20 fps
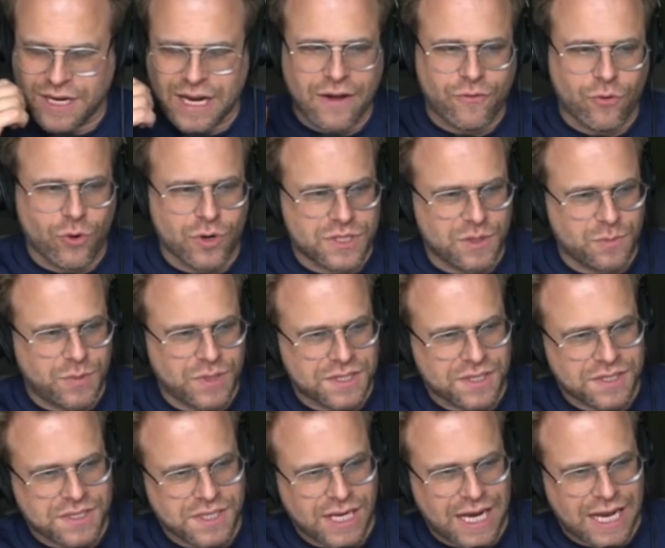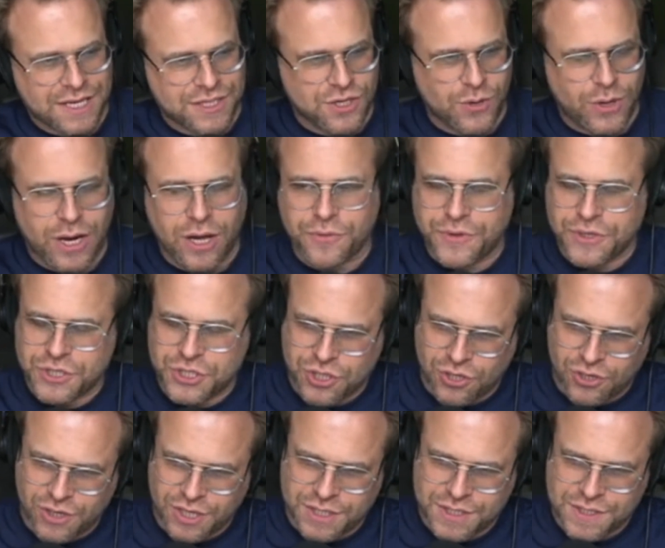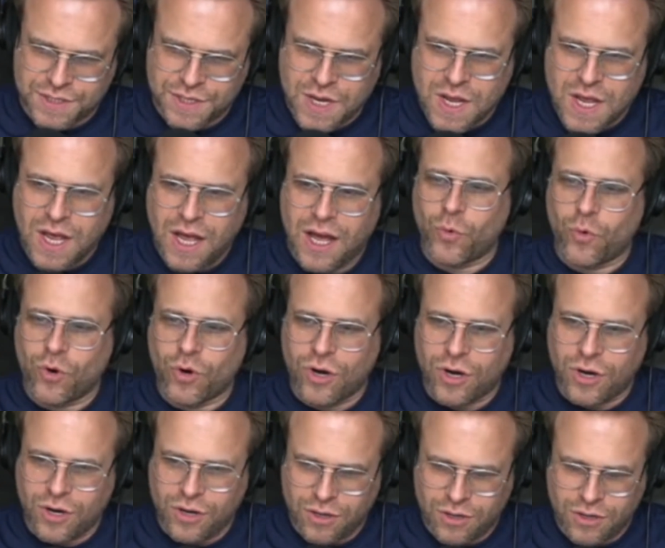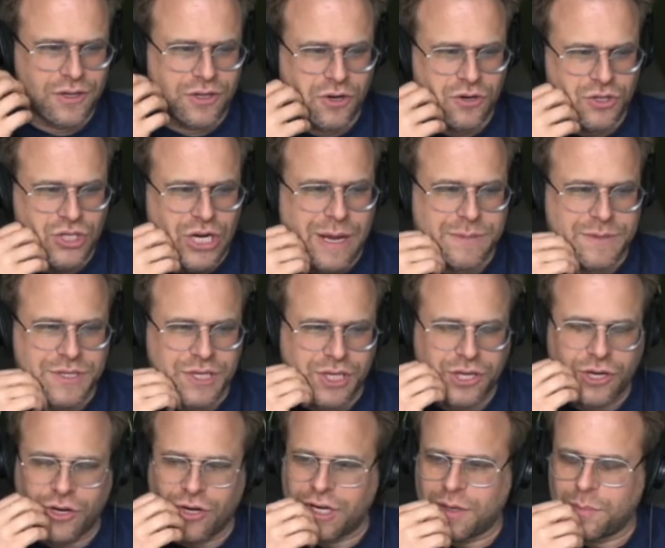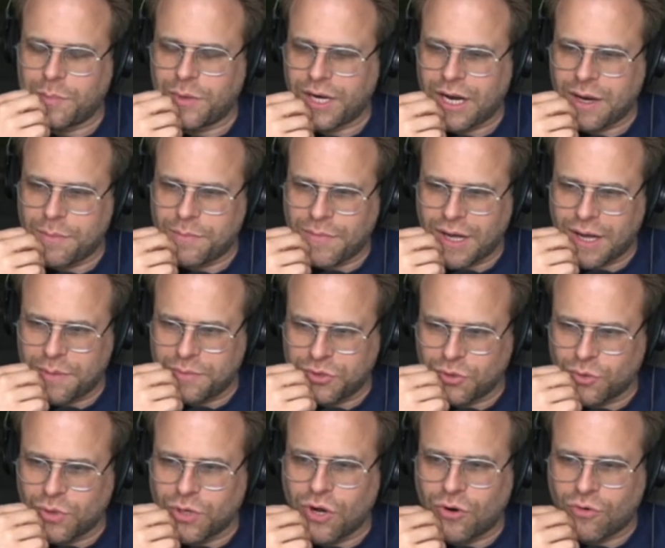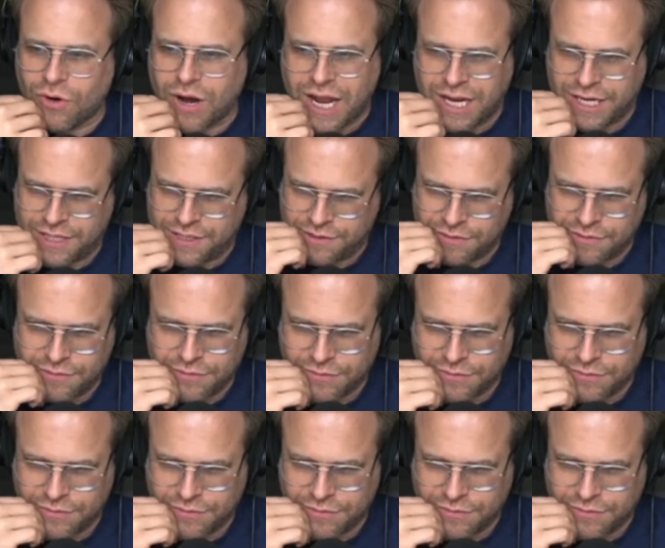Of course, a business that has no health insurance or, job security, but I'm doing all right.